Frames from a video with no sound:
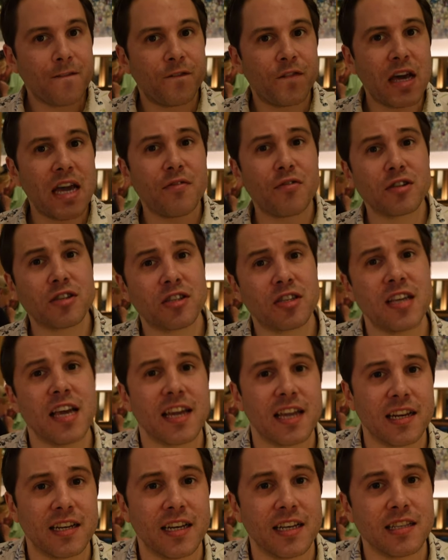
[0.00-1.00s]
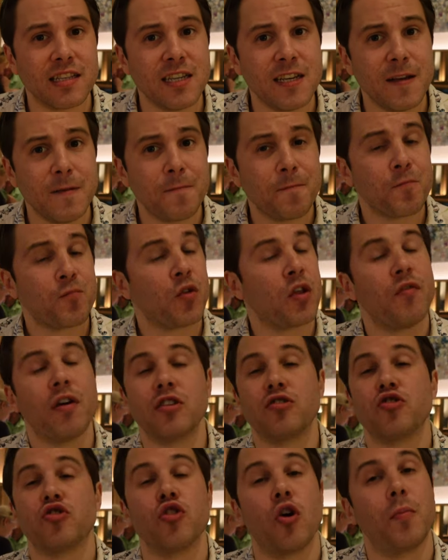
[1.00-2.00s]
Favorite steak in Disney? We've
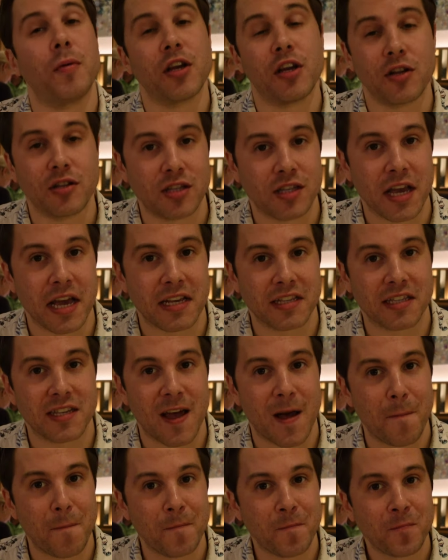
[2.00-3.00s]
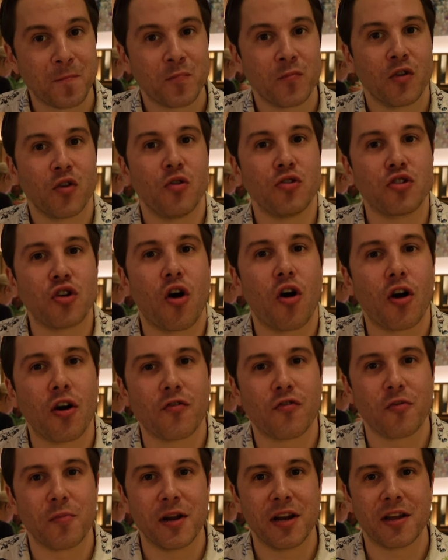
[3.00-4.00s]
had so many good steaks, Sam. It's hard
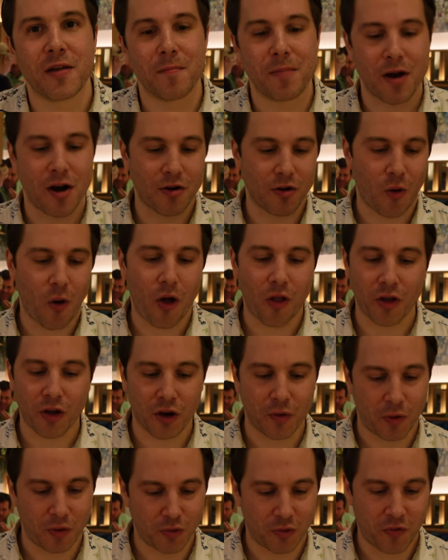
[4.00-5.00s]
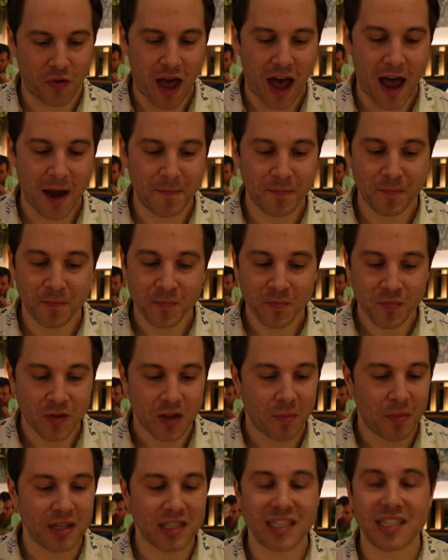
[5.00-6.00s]
for me to compare it to all the good ones we've had.
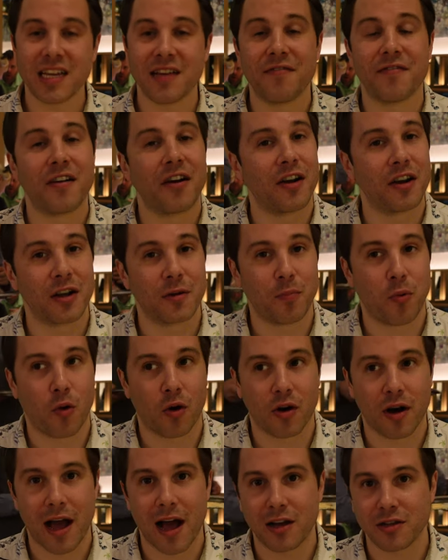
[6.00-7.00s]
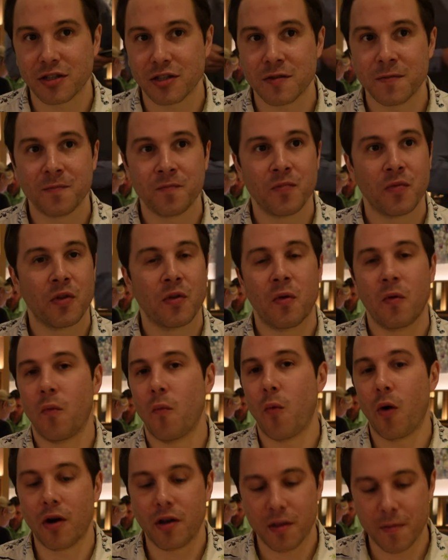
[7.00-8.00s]
This is a very good porterhouse.
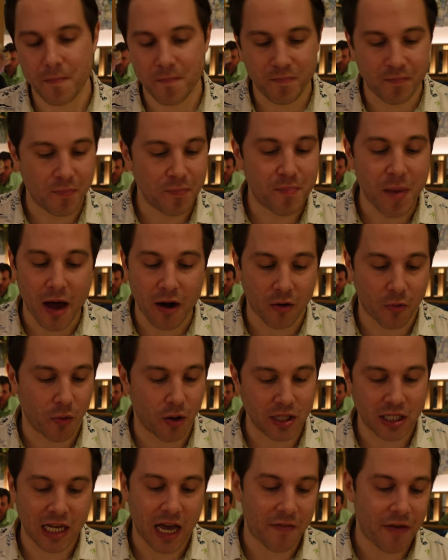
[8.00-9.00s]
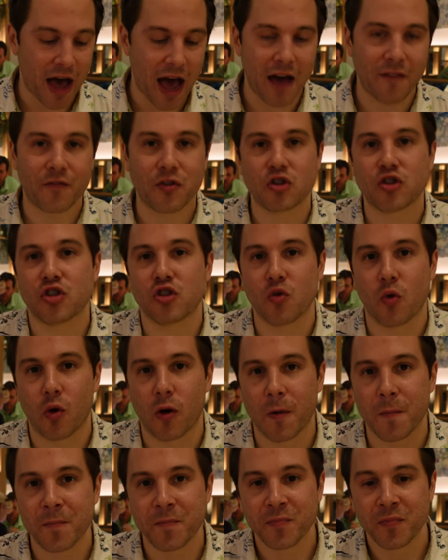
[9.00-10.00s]
One of the better ones I've had for sure.
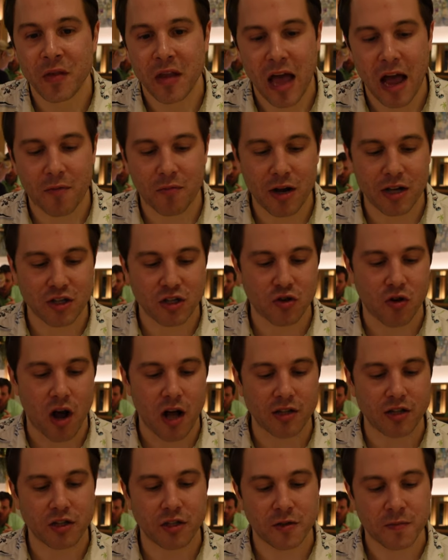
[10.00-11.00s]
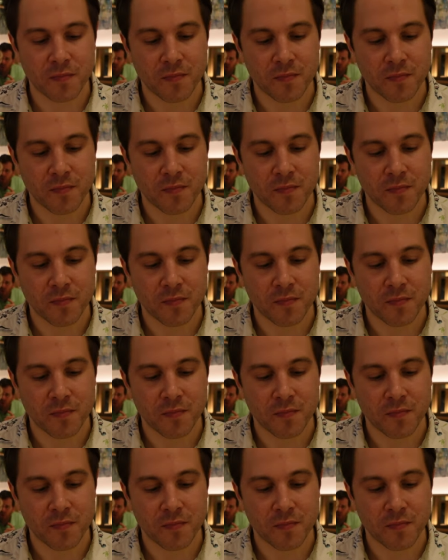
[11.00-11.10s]
Restaurants.